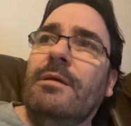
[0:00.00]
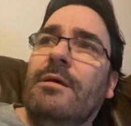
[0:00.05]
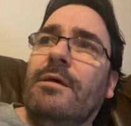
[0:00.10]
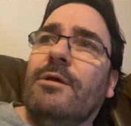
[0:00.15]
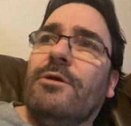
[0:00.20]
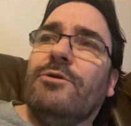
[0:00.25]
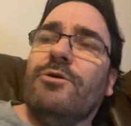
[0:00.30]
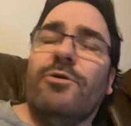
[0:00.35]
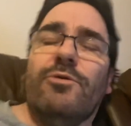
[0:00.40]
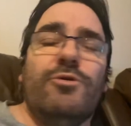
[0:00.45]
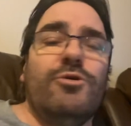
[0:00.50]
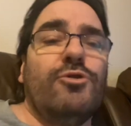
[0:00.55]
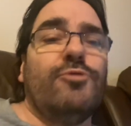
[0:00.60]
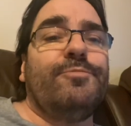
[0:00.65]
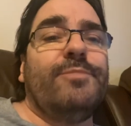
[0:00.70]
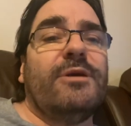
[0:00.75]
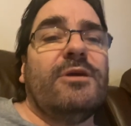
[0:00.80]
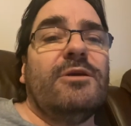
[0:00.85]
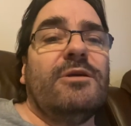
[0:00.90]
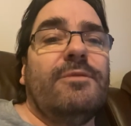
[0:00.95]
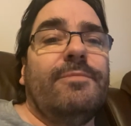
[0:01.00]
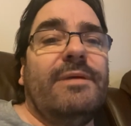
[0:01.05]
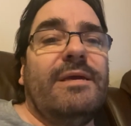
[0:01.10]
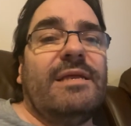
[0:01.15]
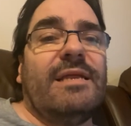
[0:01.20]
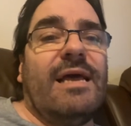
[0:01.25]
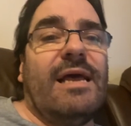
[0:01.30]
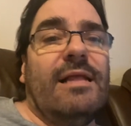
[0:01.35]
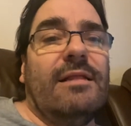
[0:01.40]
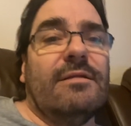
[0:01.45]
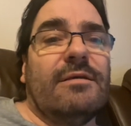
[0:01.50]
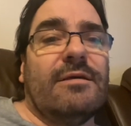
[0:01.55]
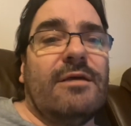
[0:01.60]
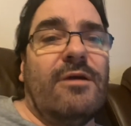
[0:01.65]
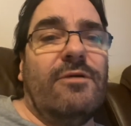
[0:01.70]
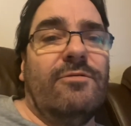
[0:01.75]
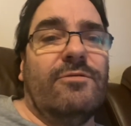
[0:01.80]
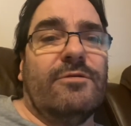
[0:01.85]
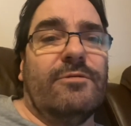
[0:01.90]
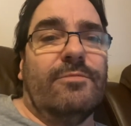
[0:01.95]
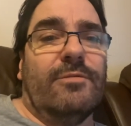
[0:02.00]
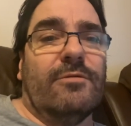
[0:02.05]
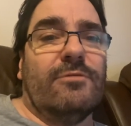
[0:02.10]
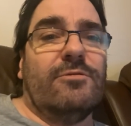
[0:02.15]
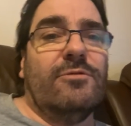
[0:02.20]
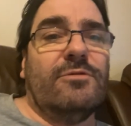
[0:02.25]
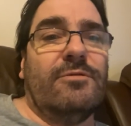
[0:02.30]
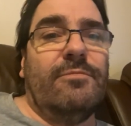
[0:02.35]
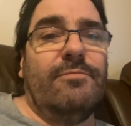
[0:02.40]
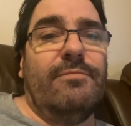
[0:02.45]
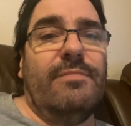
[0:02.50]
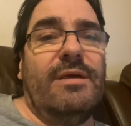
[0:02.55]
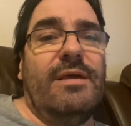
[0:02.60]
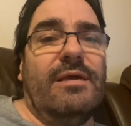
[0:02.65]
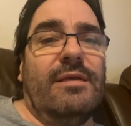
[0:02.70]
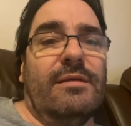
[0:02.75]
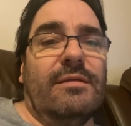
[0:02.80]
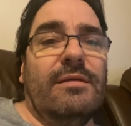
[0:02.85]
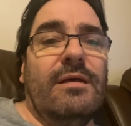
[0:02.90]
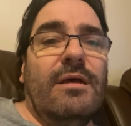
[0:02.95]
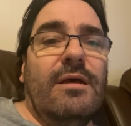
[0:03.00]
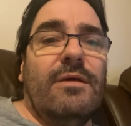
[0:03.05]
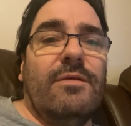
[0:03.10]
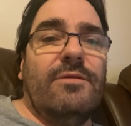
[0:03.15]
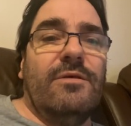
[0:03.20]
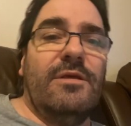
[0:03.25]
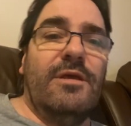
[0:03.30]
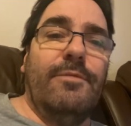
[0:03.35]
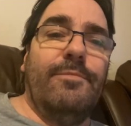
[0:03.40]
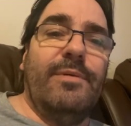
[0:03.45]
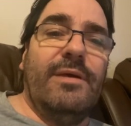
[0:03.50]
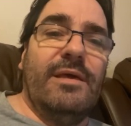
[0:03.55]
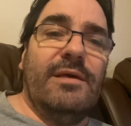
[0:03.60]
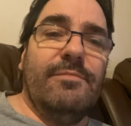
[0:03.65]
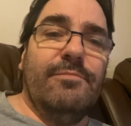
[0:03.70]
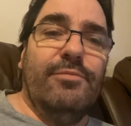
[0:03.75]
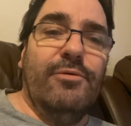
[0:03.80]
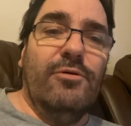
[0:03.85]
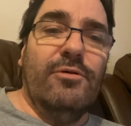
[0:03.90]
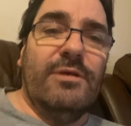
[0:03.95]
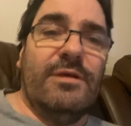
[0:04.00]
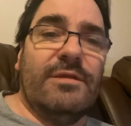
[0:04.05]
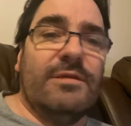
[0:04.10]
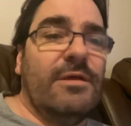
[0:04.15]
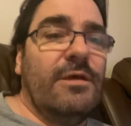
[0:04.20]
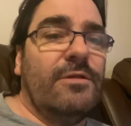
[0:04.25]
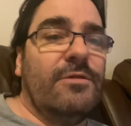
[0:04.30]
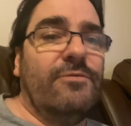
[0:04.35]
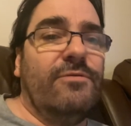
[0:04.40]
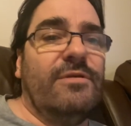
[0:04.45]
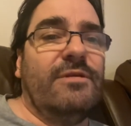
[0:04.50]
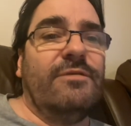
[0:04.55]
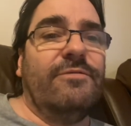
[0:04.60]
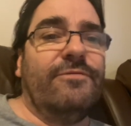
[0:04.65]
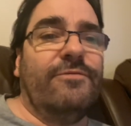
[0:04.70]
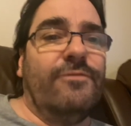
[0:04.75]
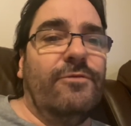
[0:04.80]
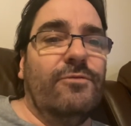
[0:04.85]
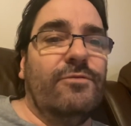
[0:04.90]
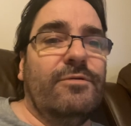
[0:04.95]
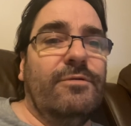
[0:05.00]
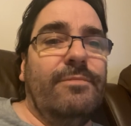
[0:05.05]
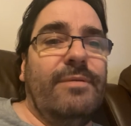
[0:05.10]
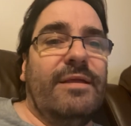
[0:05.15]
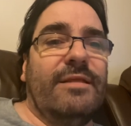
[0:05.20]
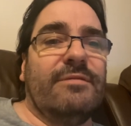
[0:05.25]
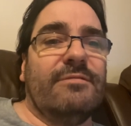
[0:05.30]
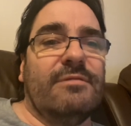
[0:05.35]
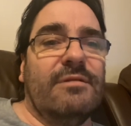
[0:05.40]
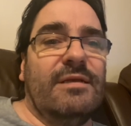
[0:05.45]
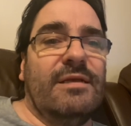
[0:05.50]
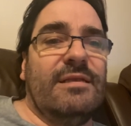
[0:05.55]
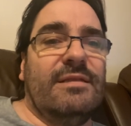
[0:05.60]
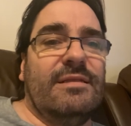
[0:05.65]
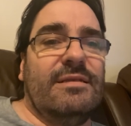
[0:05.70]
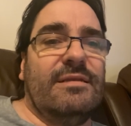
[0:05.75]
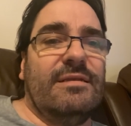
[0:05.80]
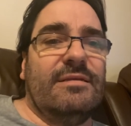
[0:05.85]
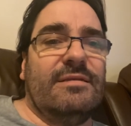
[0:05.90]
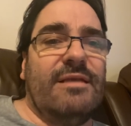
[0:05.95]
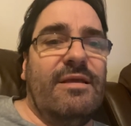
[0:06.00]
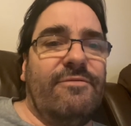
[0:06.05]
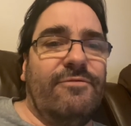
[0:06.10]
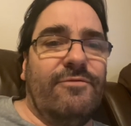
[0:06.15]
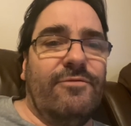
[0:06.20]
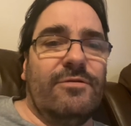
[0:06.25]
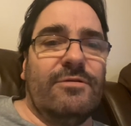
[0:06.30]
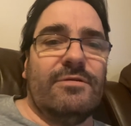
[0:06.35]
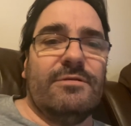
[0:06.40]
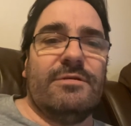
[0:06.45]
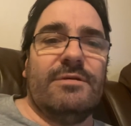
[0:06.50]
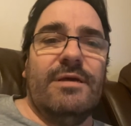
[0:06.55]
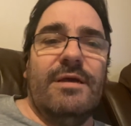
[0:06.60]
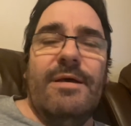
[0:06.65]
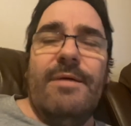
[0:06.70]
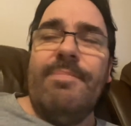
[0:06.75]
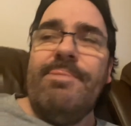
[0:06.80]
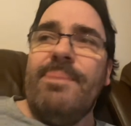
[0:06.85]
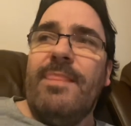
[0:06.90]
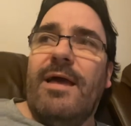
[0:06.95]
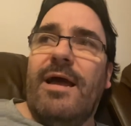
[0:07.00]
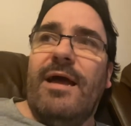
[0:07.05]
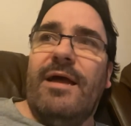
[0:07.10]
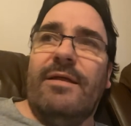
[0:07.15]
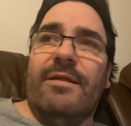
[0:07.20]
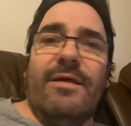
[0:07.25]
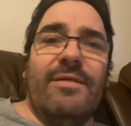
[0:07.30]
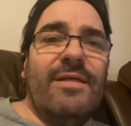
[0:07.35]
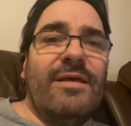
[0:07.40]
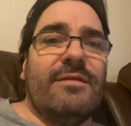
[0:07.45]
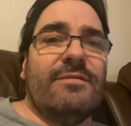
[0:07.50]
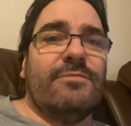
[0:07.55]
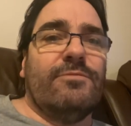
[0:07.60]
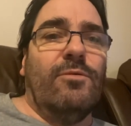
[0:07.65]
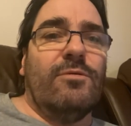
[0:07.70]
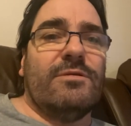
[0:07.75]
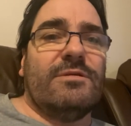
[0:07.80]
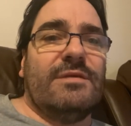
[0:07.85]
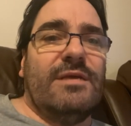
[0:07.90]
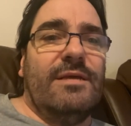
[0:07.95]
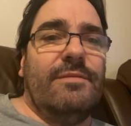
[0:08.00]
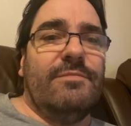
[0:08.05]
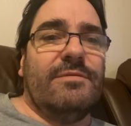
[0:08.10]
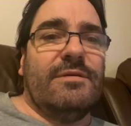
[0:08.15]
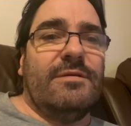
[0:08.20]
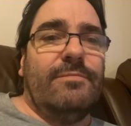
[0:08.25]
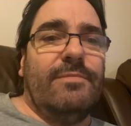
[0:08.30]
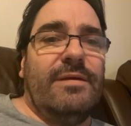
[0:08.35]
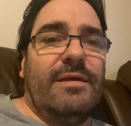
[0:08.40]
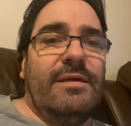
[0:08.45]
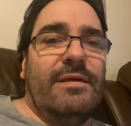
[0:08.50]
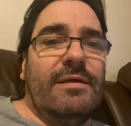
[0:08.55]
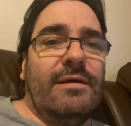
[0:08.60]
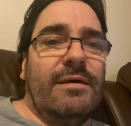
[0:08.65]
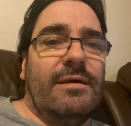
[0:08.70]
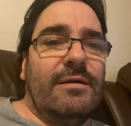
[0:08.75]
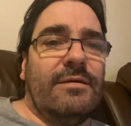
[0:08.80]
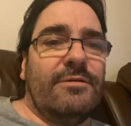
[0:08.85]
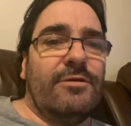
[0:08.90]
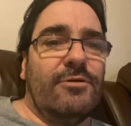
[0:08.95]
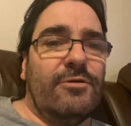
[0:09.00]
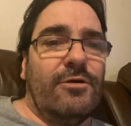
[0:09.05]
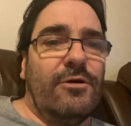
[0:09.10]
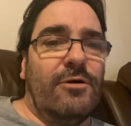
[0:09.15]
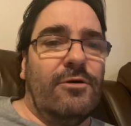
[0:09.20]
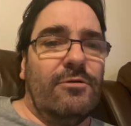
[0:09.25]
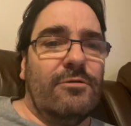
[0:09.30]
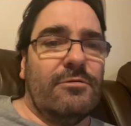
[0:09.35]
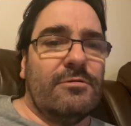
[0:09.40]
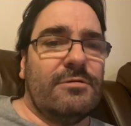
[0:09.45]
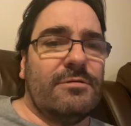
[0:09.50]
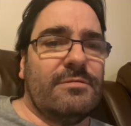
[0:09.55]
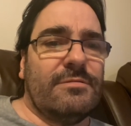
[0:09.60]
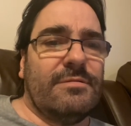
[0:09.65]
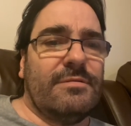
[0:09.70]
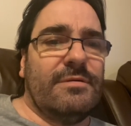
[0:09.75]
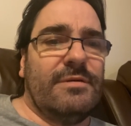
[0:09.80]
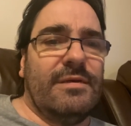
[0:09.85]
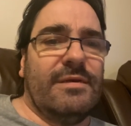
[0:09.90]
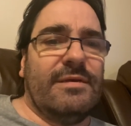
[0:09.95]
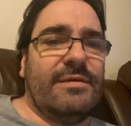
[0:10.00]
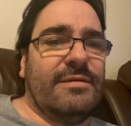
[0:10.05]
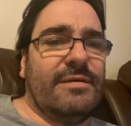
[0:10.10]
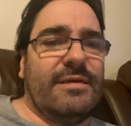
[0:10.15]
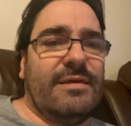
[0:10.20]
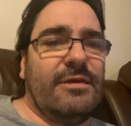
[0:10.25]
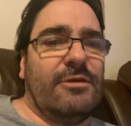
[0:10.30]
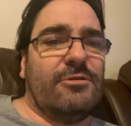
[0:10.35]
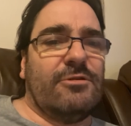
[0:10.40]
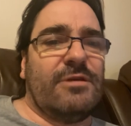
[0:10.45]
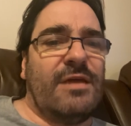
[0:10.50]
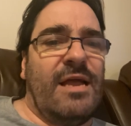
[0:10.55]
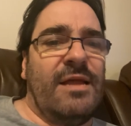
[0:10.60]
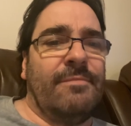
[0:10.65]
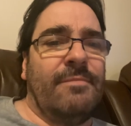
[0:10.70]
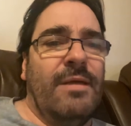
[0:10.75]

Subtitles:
So just because you're being held accountable doesn't mean that you're being bullied. There is a fundamentally difference. And that's what seems to be Donna Hall's. She just can't.